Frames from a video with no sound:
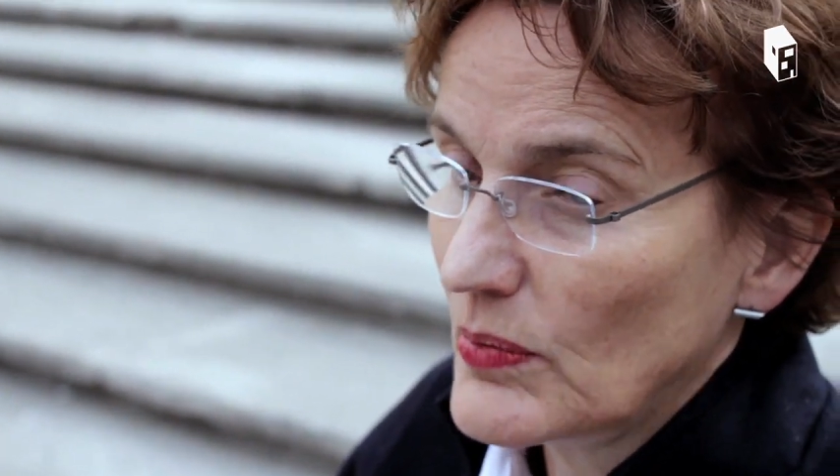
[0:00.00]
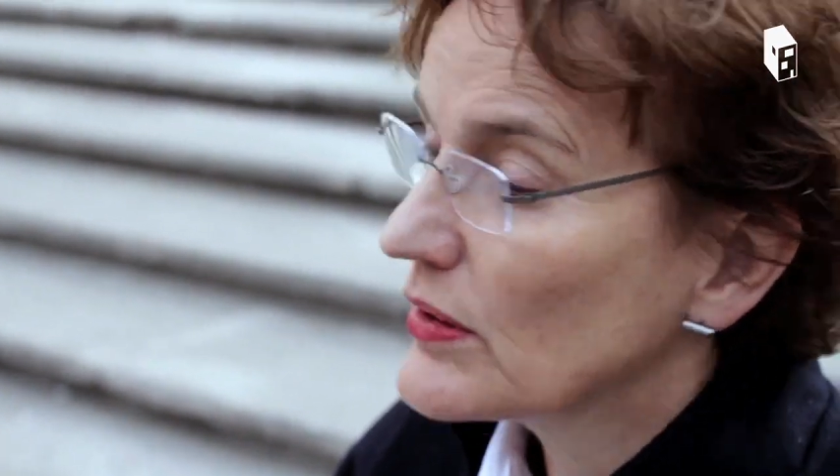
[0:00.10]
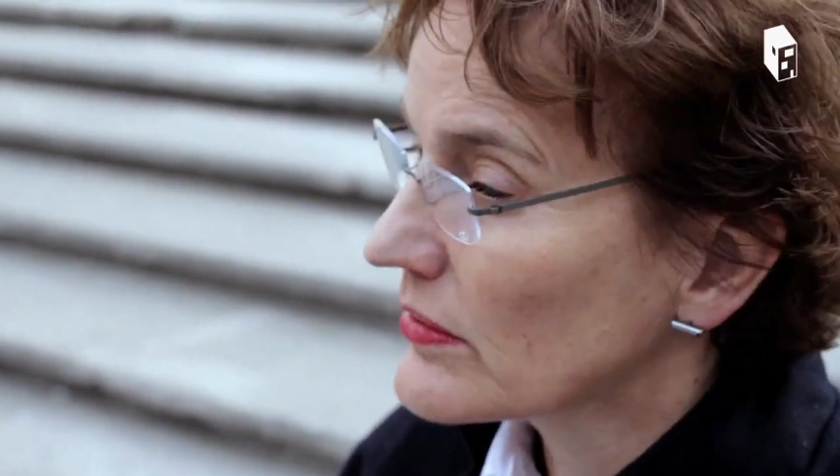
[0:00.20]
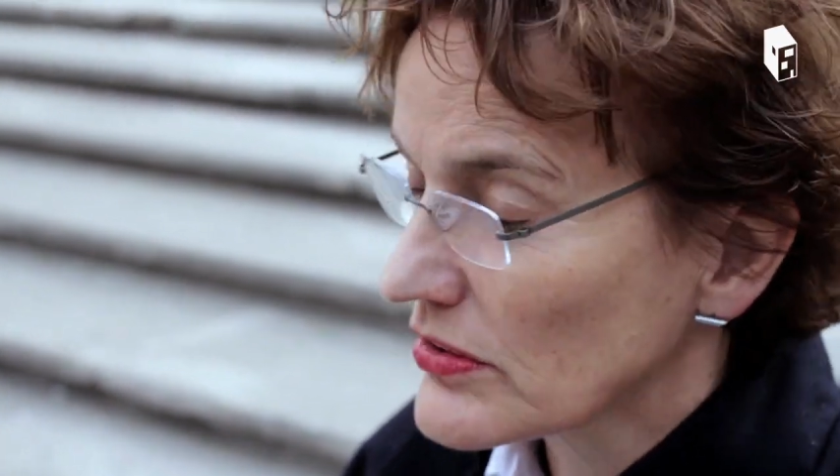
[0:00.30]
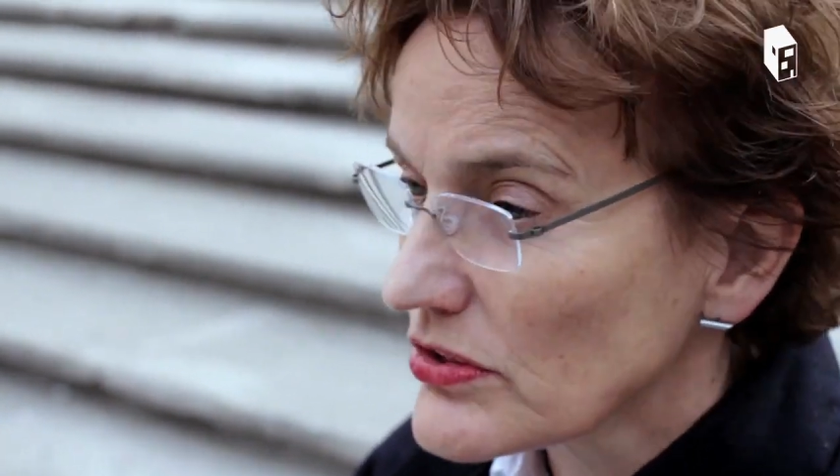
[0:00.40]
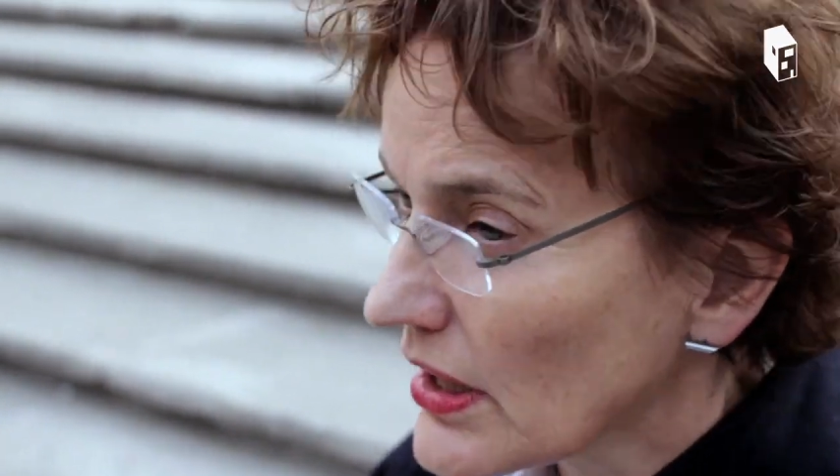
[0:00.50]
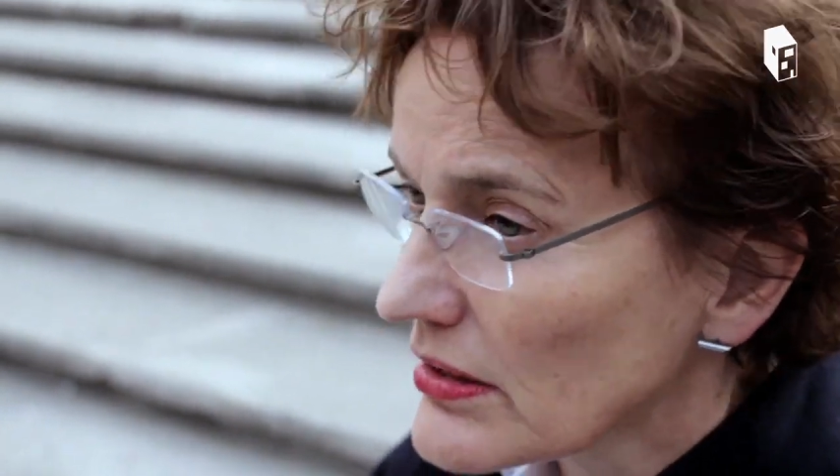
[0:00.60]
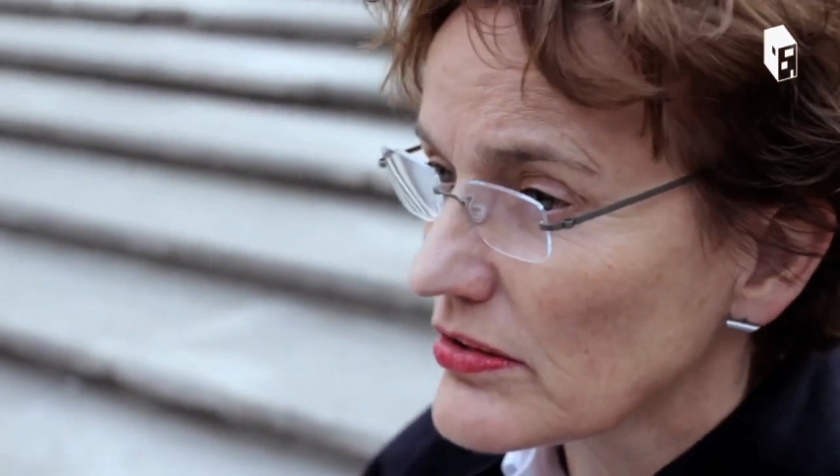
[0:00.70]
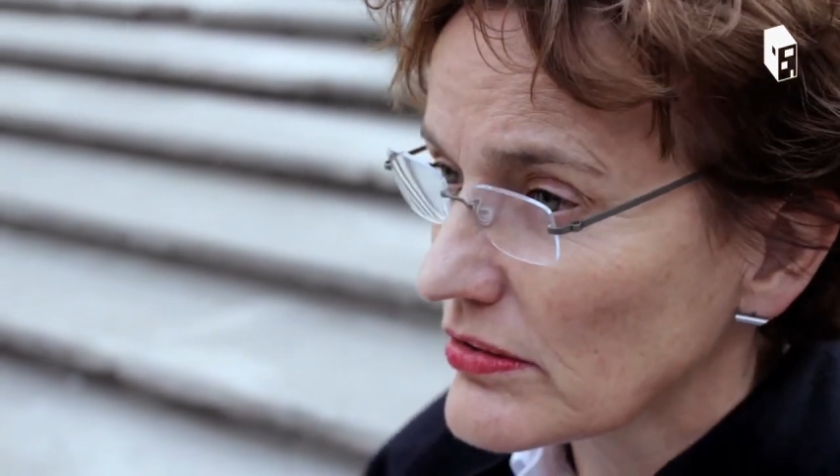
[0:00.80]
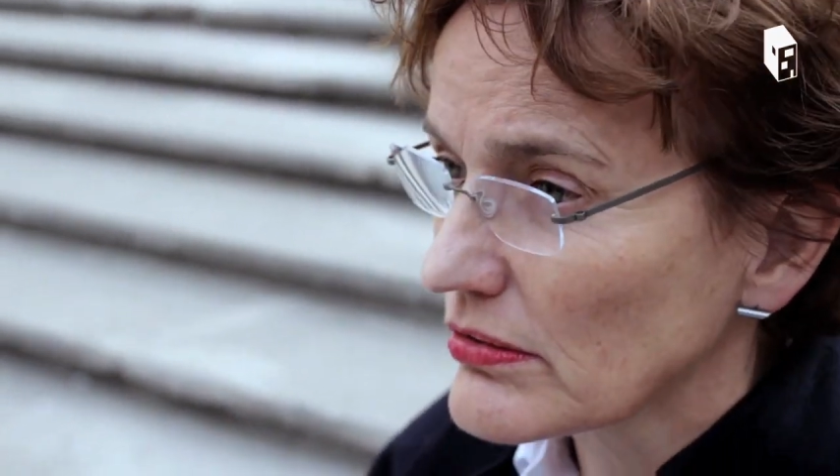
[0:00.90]
and we got a
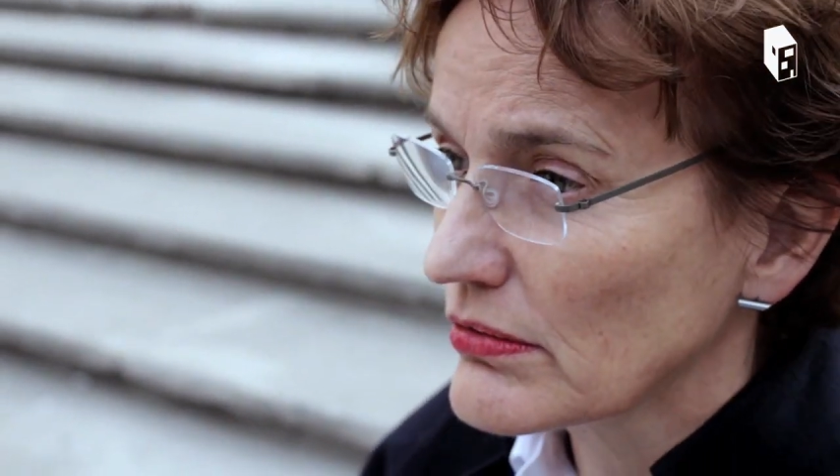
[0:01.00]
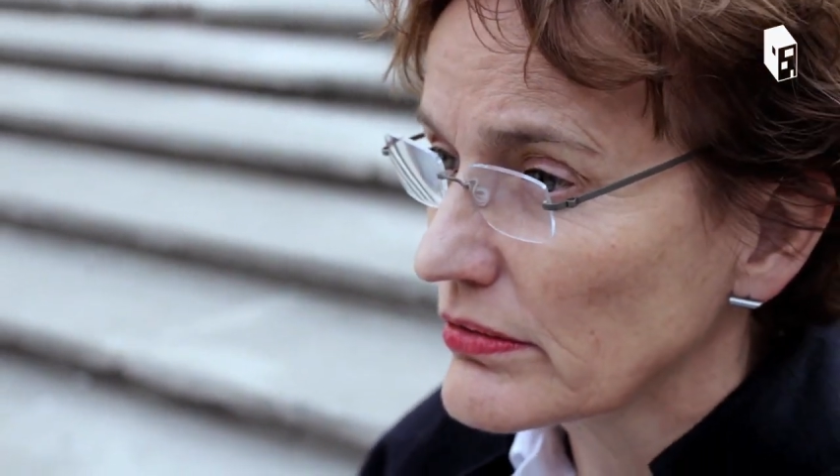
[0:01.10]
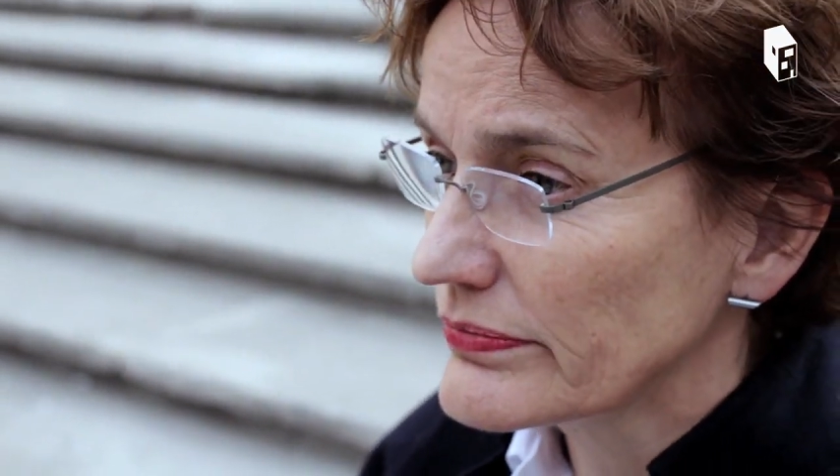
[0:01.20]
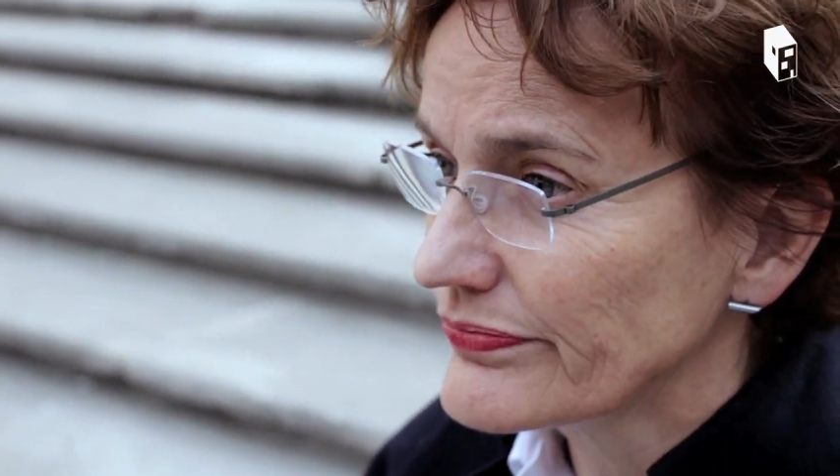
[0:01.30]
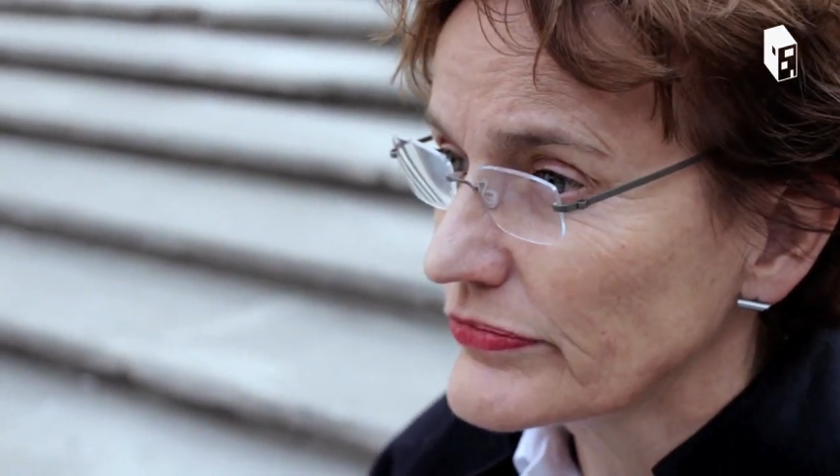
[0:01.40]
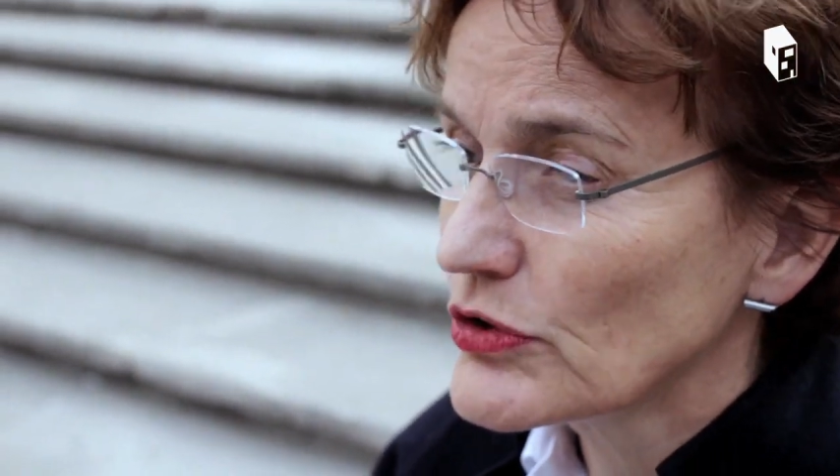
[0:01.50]
chance to